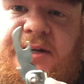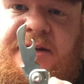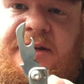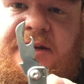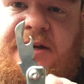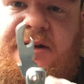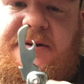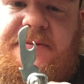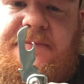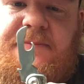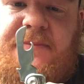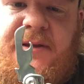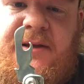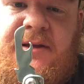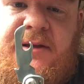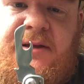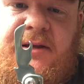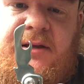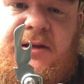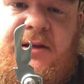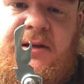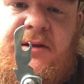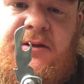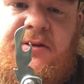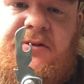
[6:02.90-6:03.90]
on here.
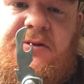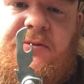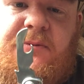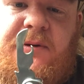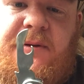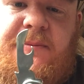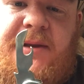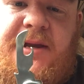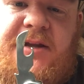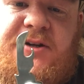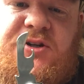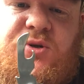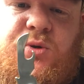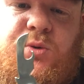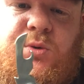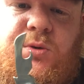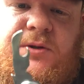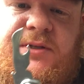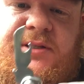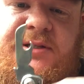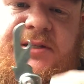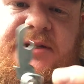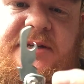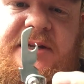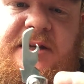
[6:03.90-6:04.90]
3 main
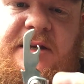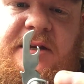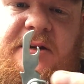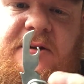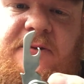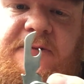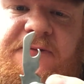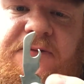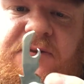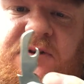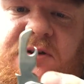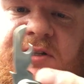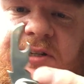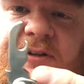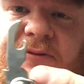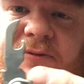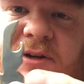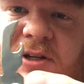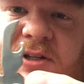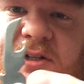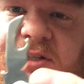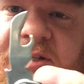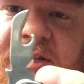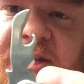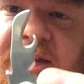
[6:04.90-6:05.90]
tools. First of
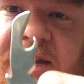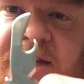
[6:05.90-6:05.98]
which,